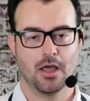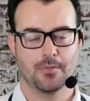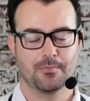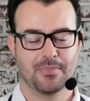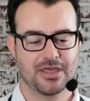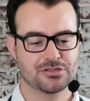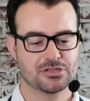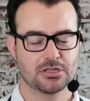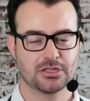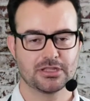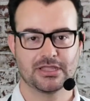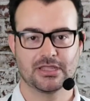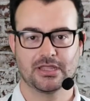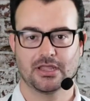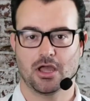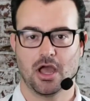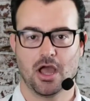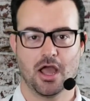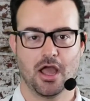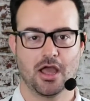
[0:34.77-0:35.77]

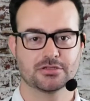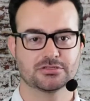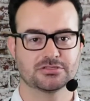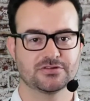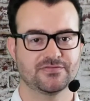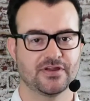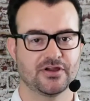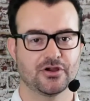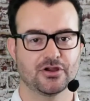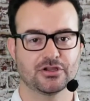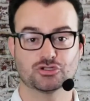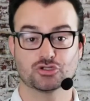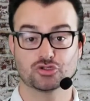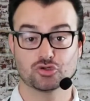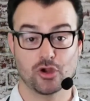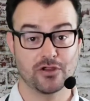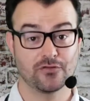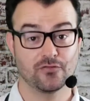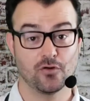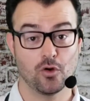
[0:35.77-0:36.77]
Basically, it's a very
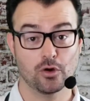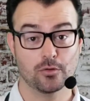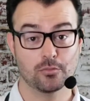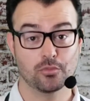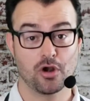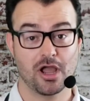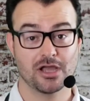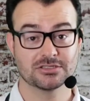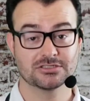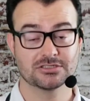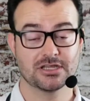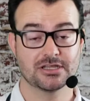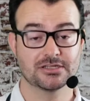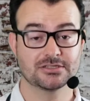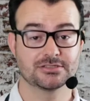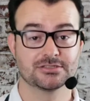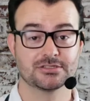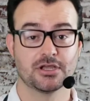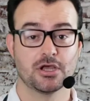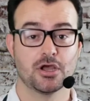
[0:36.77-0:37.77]
straightforward
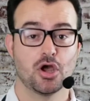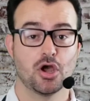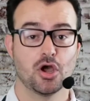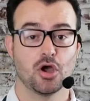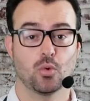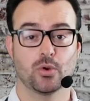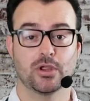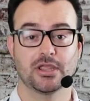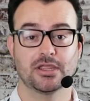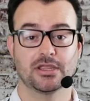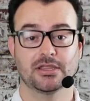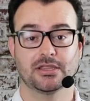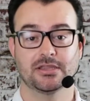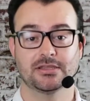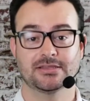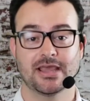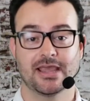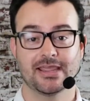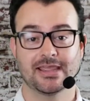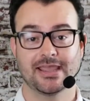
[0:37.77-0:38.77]
process. We
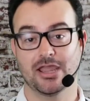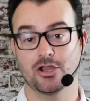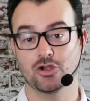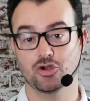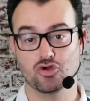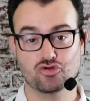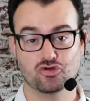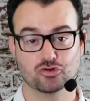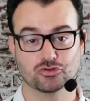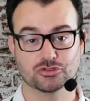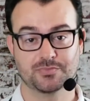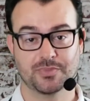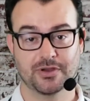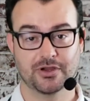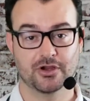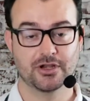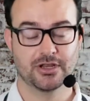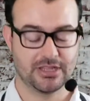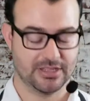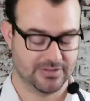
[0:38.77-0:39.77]
take a neutral
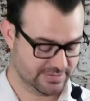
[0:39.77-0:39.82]
spirit.